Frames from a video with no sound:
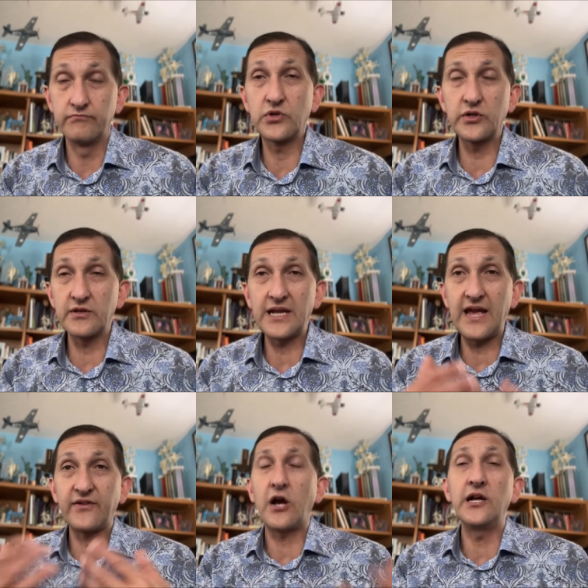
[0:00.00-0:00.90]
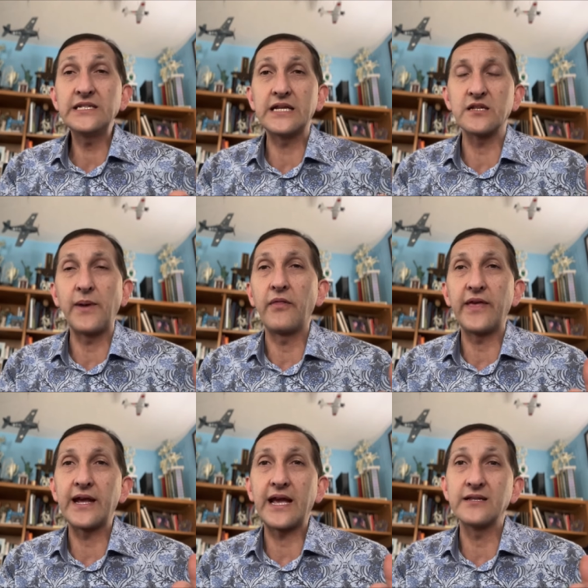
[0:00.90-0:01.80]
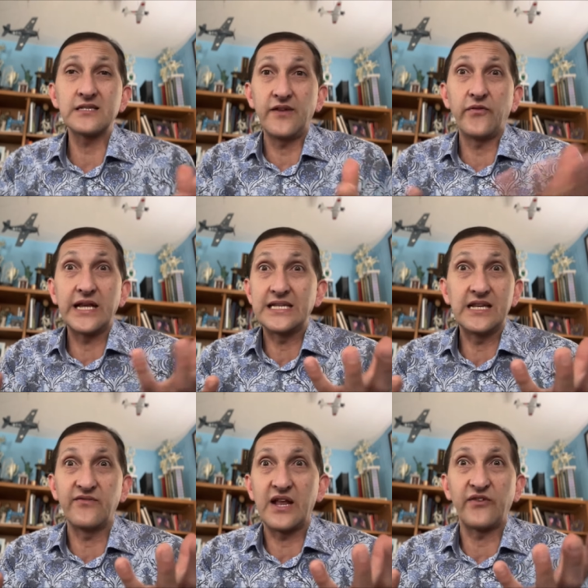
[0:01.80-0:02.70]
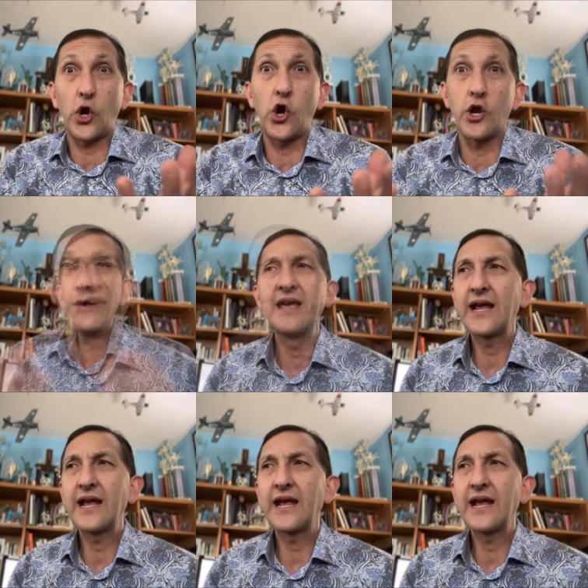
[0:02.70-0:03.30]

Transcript: couldn't have content about that kind of stuff when I didn't even have a car.